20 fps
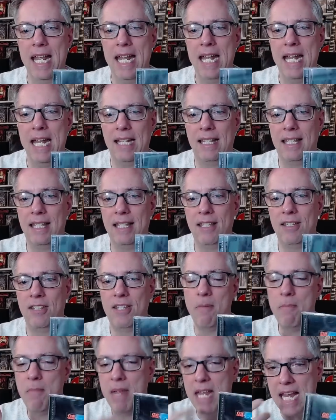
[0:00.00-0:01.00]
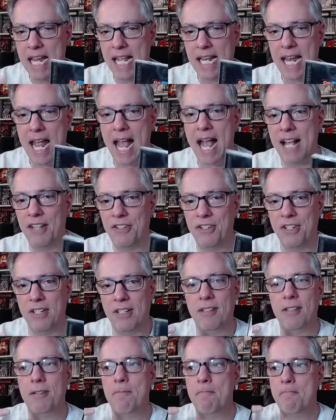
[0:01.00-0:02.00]
it to me, it
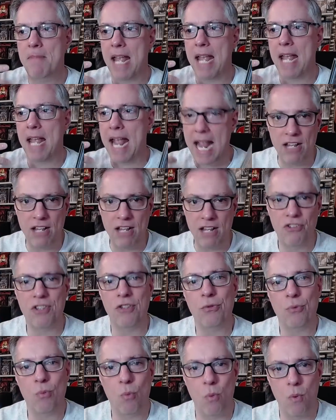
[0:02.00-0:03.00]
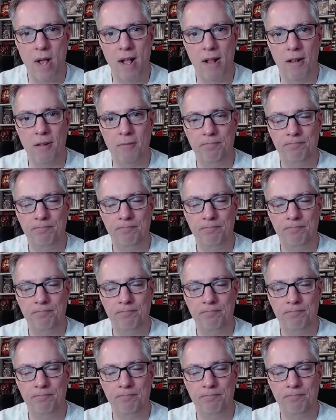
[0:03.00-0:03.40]
hasn't aged as well